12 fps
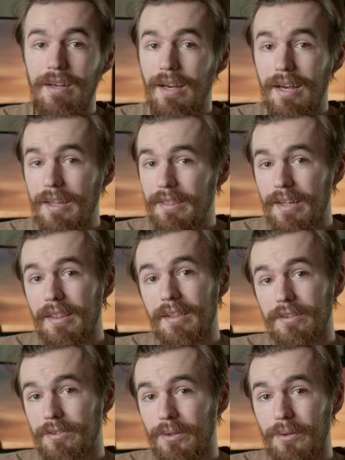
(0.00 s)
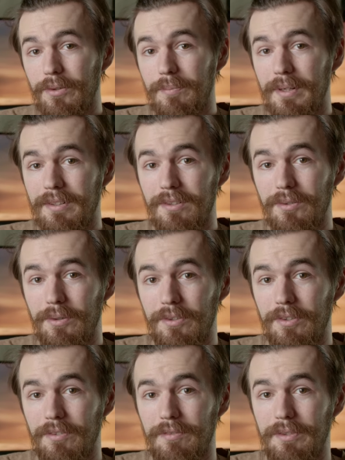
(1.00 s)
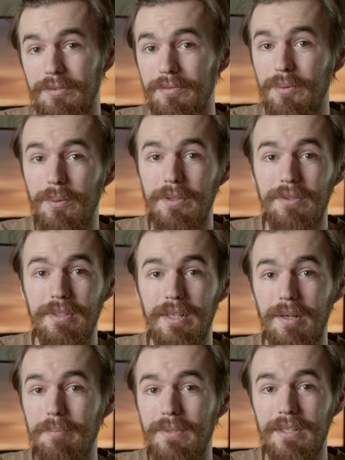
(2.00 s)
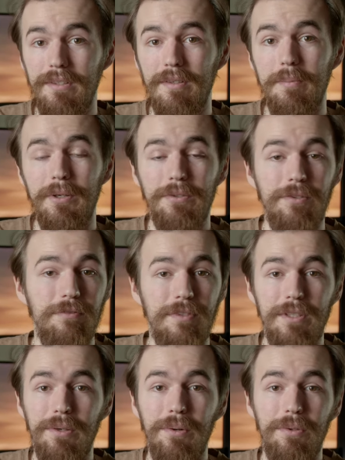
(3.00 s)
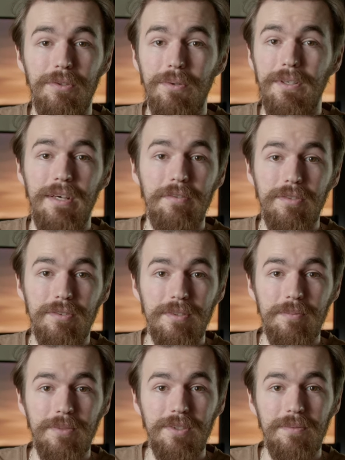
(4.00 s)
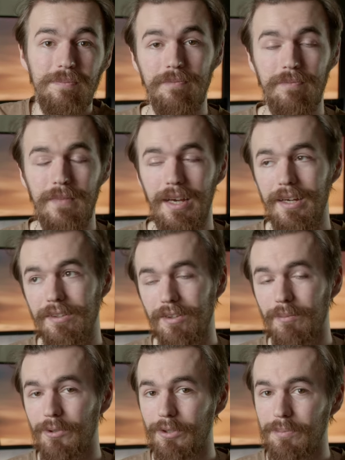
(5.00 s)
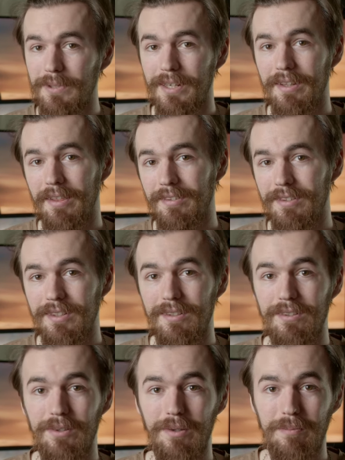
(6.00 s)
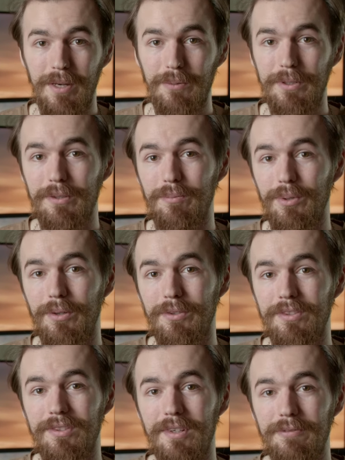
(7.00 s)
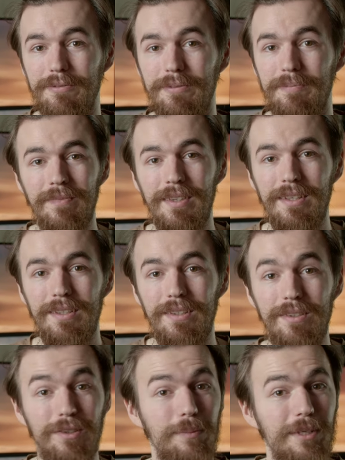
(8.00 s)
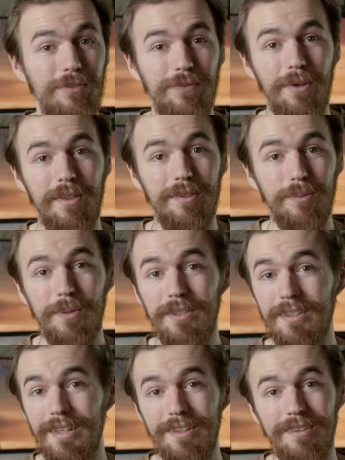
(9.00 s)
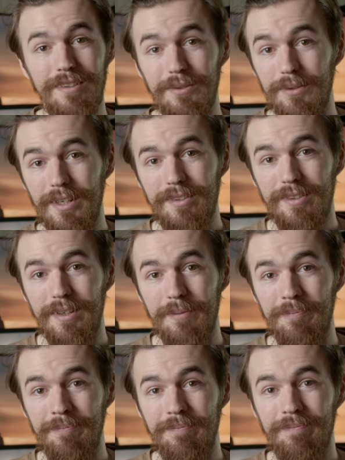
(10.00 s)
And then there's also my Discord server if you want to get updated about new videos or live streams. And some looks behind the scenes on my work in progress stuff. So much for this one and see you next time.